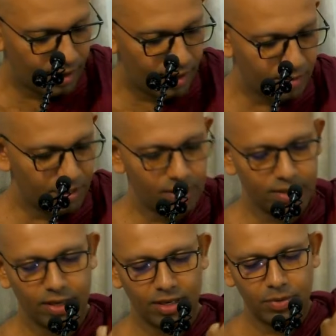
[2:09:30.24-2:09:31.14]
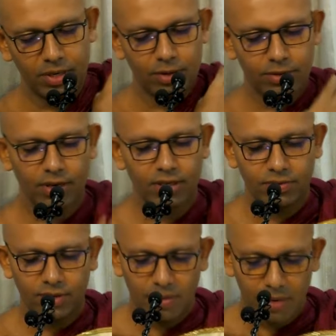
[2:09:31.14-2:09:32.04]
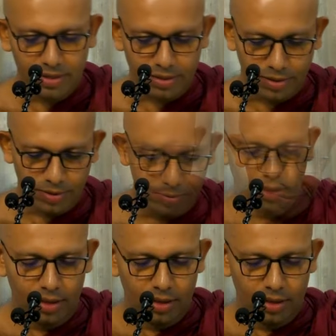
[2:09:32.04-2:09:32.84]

And the Mahasangha will now transfer the blessings to you.